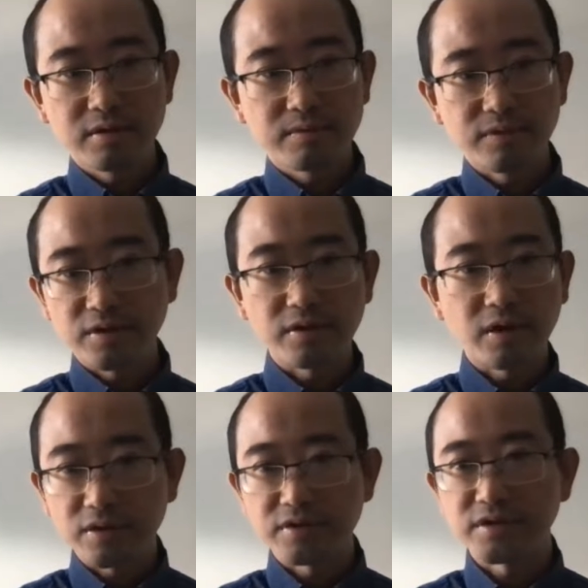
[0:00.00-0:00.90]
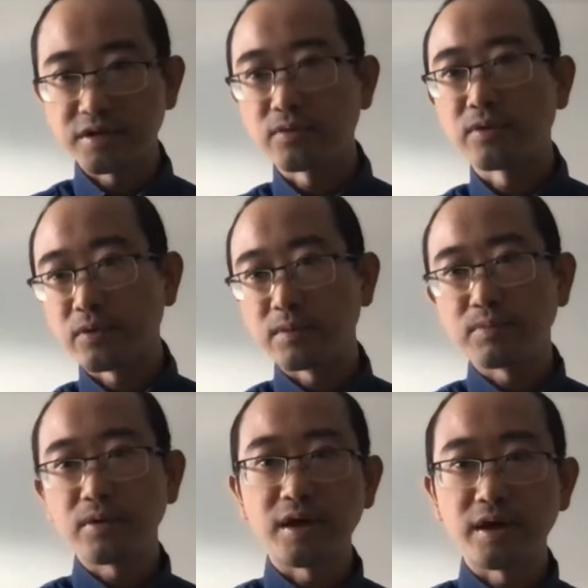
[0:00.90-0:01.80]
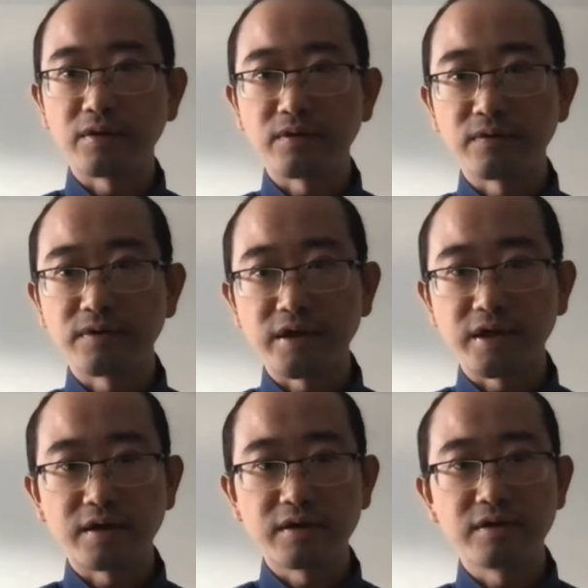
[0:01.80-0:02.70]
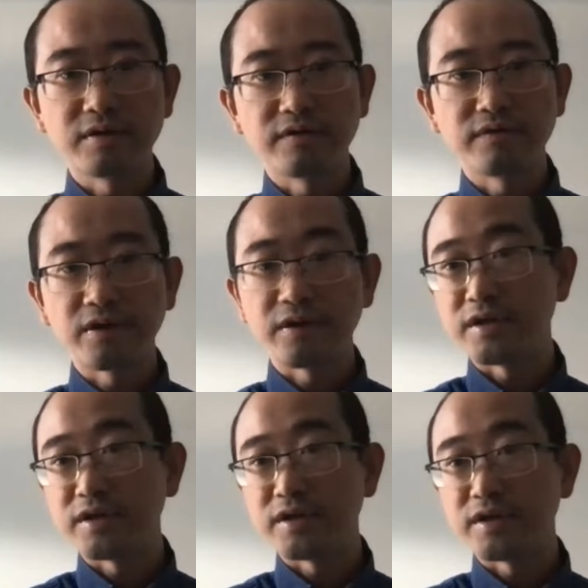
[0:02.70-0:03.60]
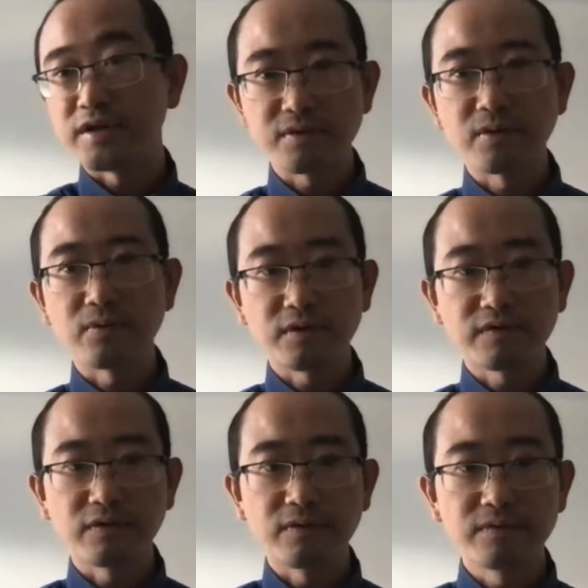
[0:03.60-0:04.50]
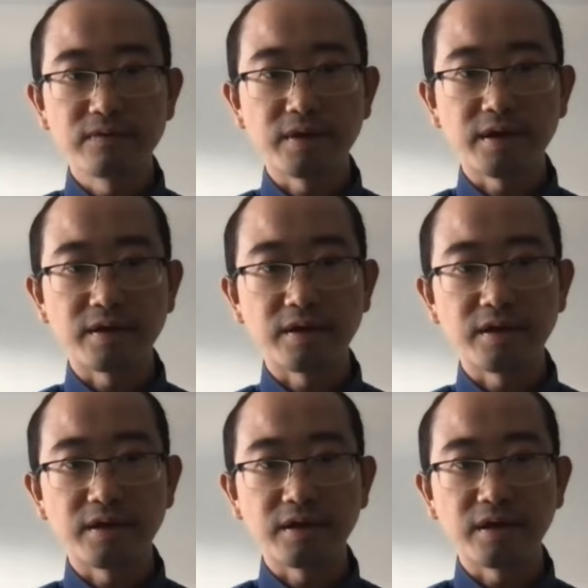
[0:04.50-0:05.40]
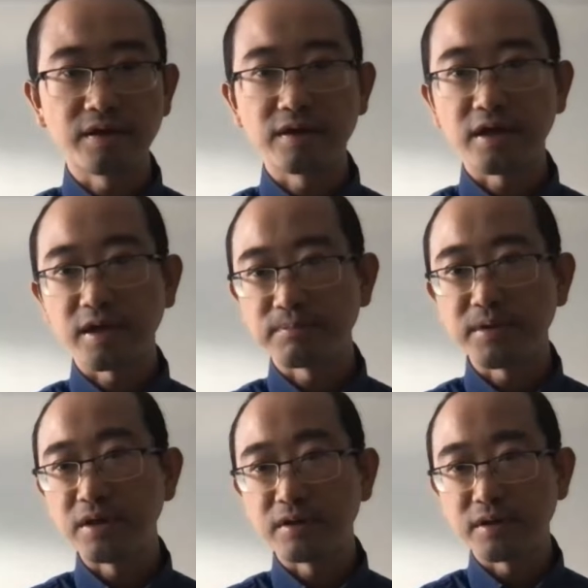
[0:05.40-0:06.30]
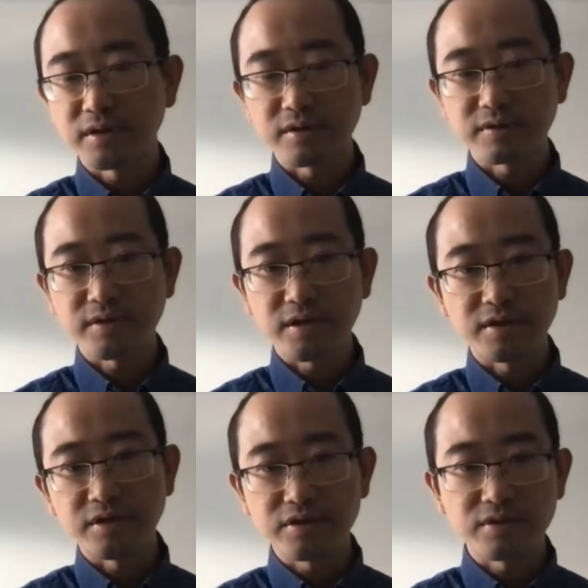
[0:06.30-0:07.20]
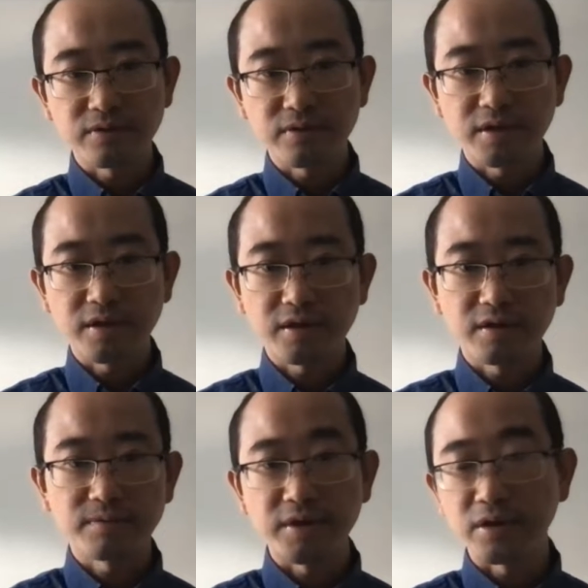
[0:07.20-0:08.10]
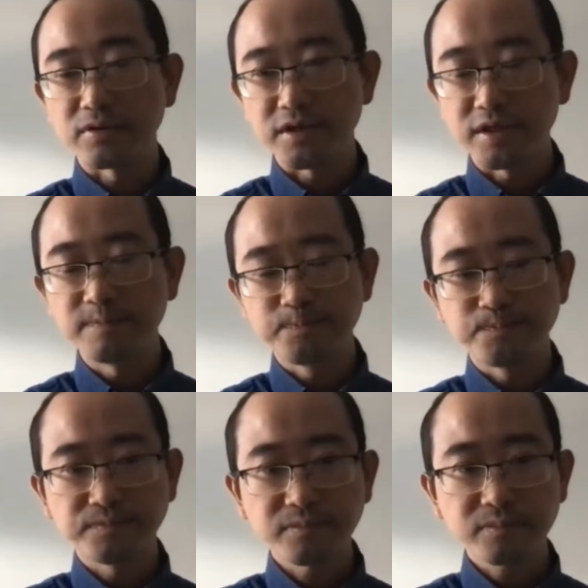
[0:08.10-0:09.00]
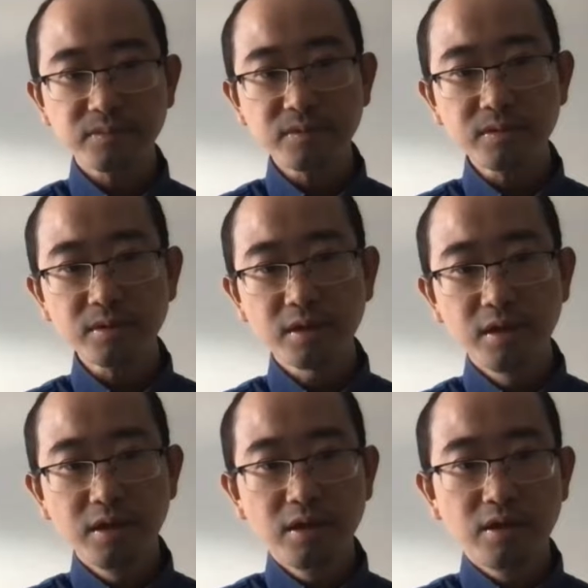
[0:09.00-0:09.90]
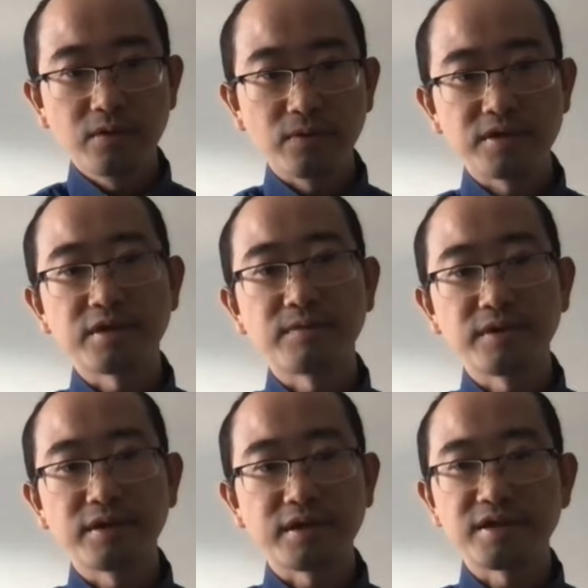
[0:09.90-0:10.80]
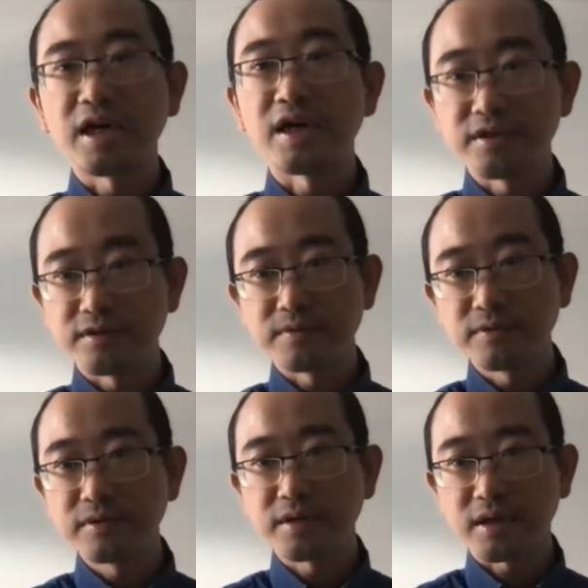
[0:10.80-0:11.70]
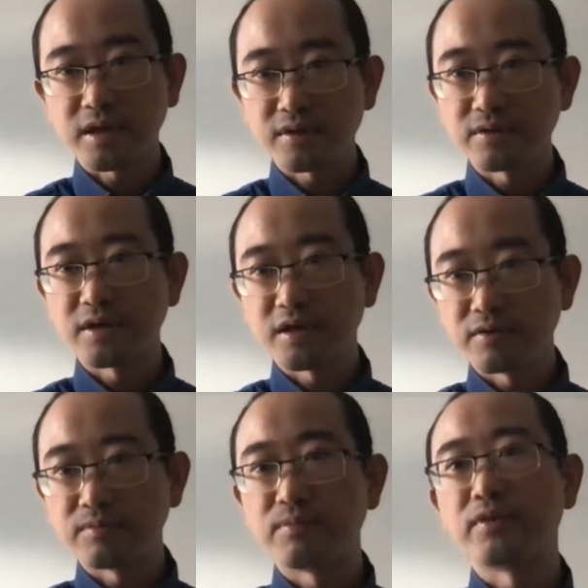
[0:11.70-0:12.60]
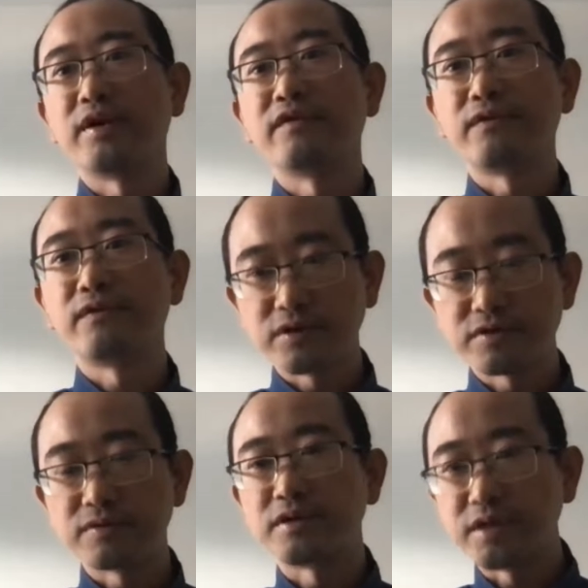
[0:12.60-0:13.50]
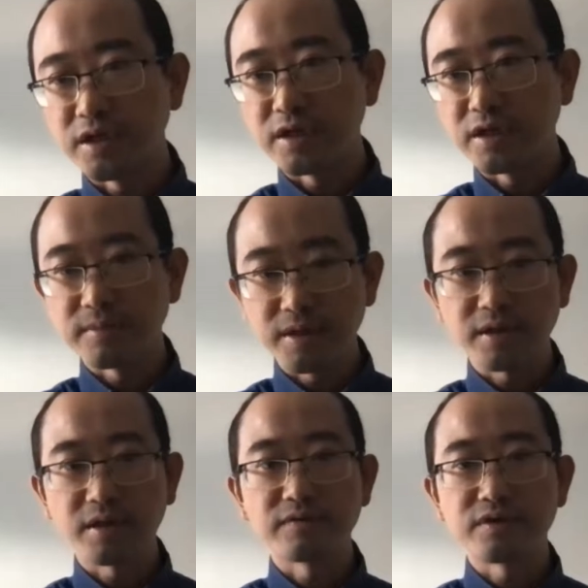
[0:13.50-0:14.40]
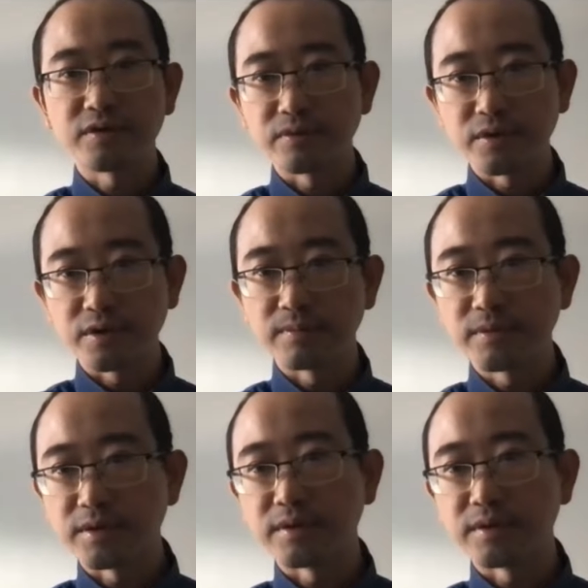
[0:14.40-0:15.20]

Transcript: methodologies that we were applying over data very easily into a workflow. And I think that the initial like POC was something that tangible that I could kind of bring forth to the team and kind of show them,